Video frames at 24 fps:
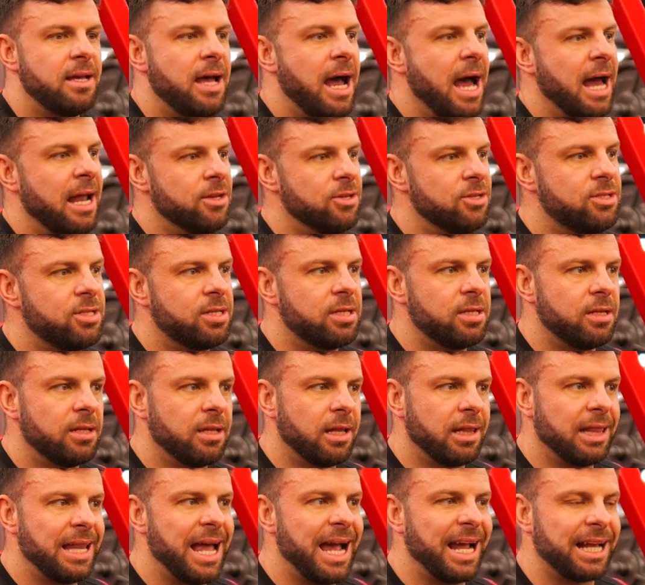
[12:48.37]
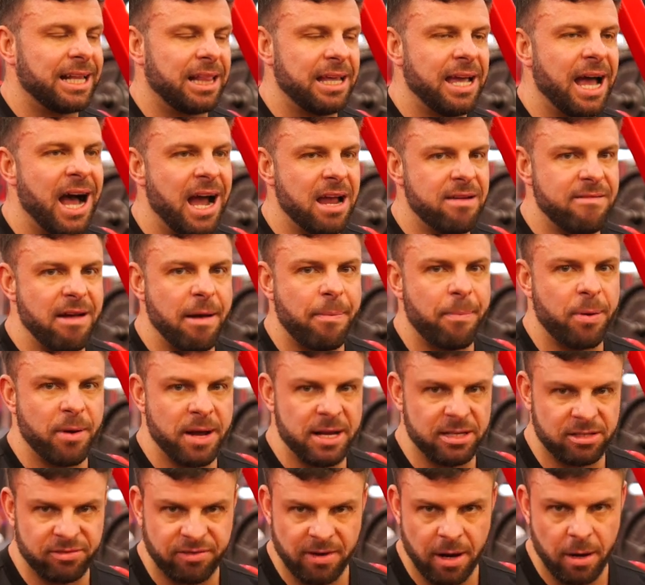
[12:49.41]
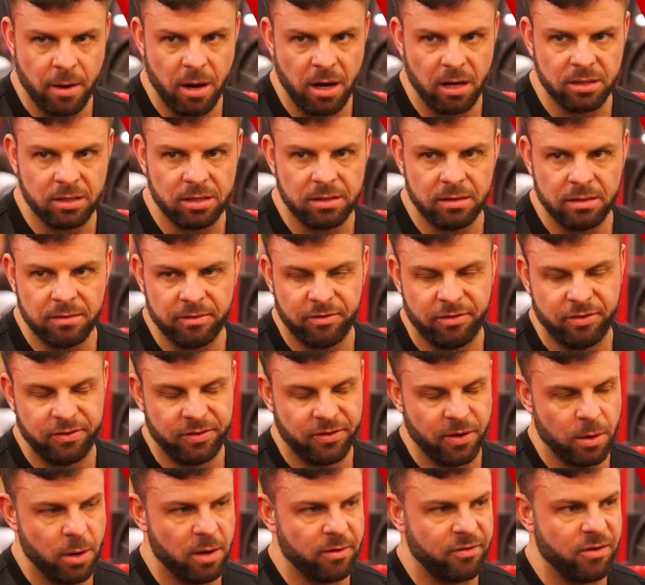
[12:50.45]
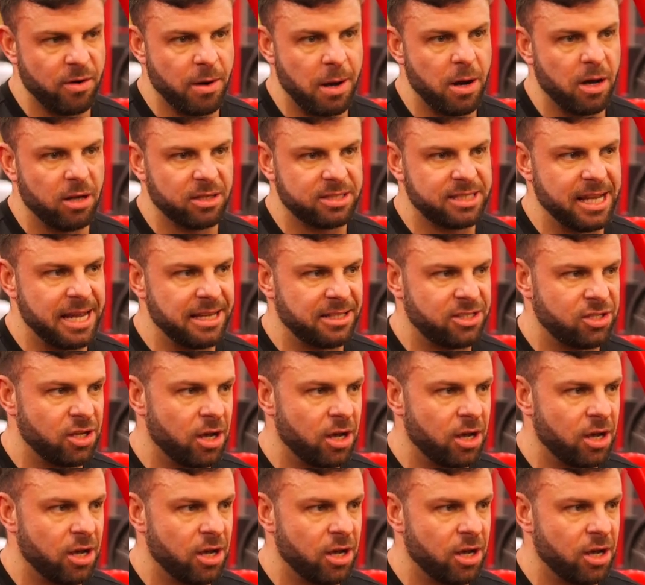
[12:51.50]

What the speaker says: and likely high rep range throughout all sets.